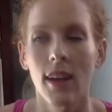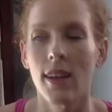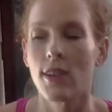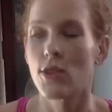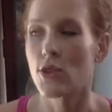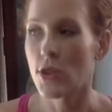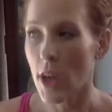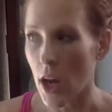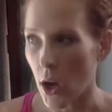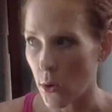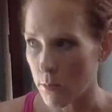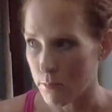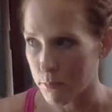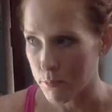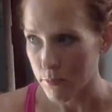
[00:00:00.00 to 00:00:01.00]
So
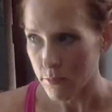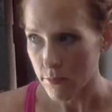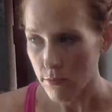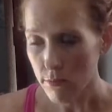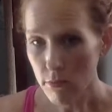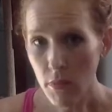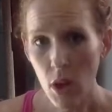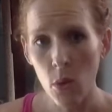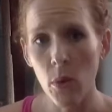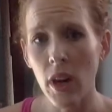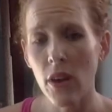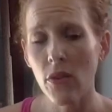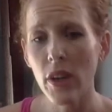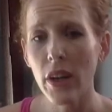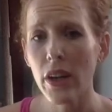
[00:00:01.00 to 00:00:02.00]
when I
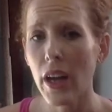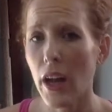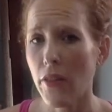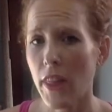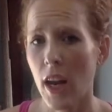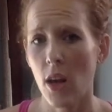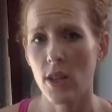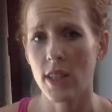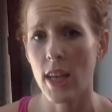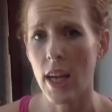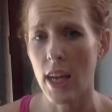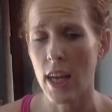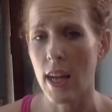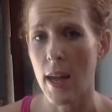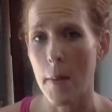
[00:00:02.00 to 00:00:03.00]
figured out that I was
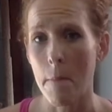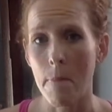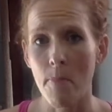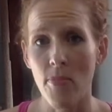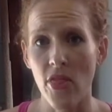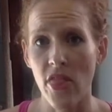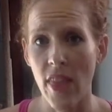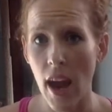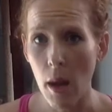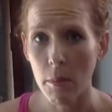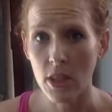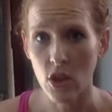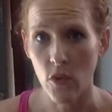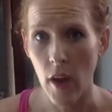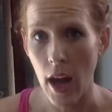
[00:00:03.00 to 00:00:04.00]
taking in that
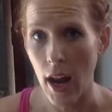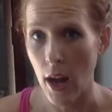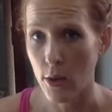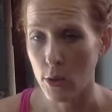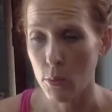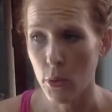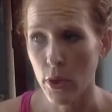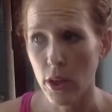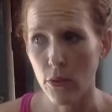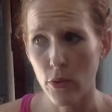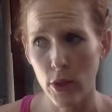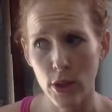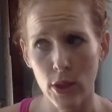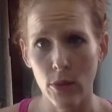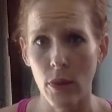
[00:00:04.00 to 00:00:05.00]
much fat, I was pretty,
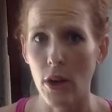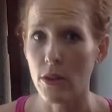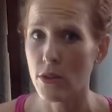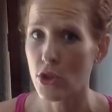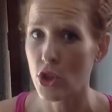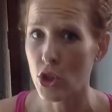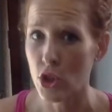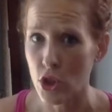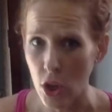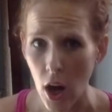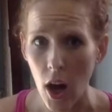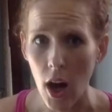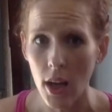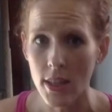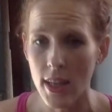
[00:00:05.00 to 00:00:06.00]
first of all,
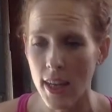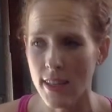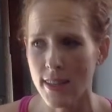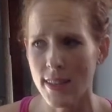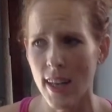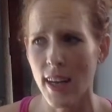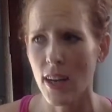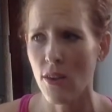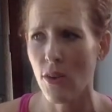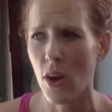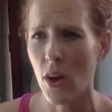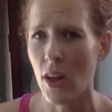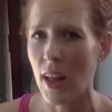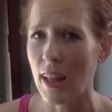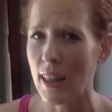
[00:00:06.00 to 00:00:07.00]
shocked, and second of
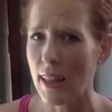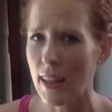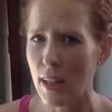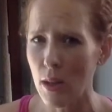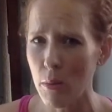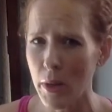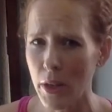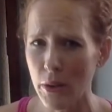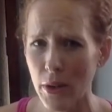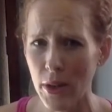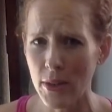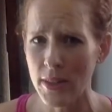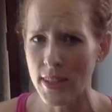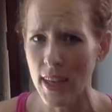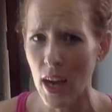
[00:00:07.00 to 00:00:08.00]
all, a little bit
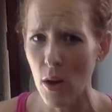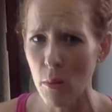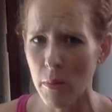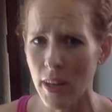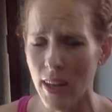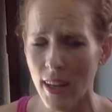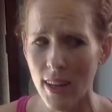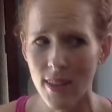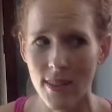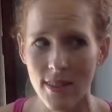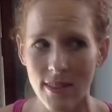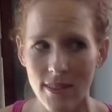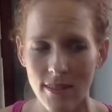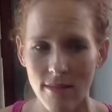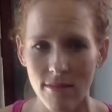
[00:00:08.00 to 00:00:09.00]
grossed out
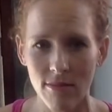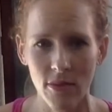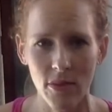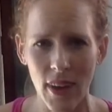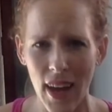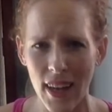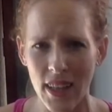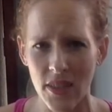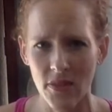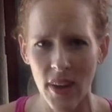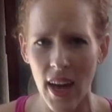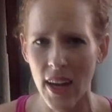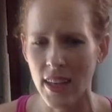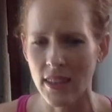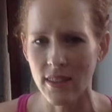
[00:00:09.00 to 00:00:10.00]
because fat is
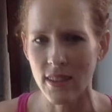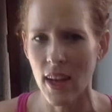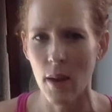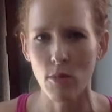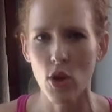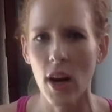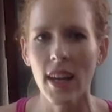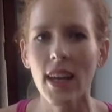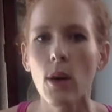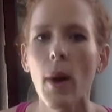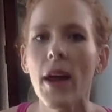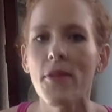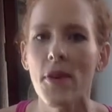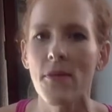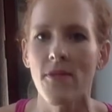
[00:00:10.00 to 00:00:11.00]
fat and I'm trying to get
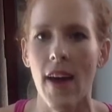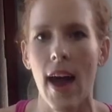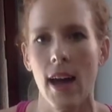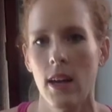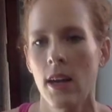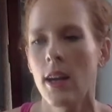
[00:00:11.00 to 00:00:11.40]
away from fat.